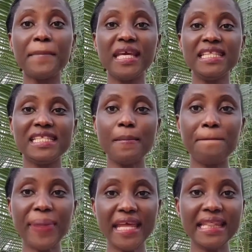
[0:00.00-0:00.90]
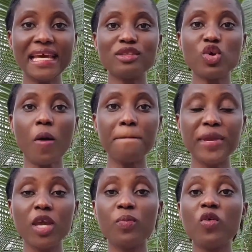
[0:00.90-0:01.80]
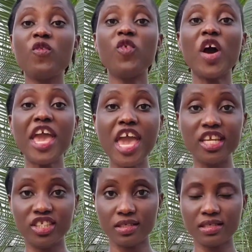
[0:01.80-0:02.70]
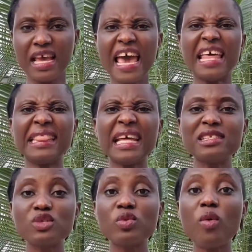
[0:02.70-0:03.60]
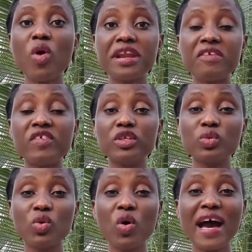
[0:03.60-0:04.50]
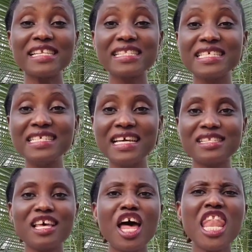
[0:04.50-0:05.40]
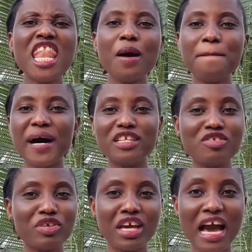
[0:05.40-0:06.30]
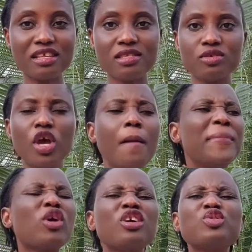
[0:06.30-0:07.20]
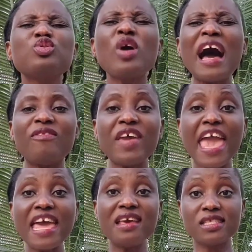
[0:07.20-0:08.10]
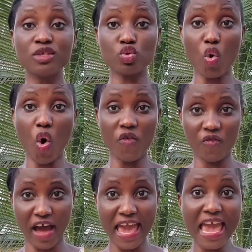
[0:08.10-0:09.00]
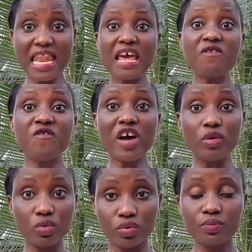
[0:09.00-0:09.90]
been dependent on people for ages. And that is why wherever you go as leaders, nobody regards you. Because you don't have anything to offer, any value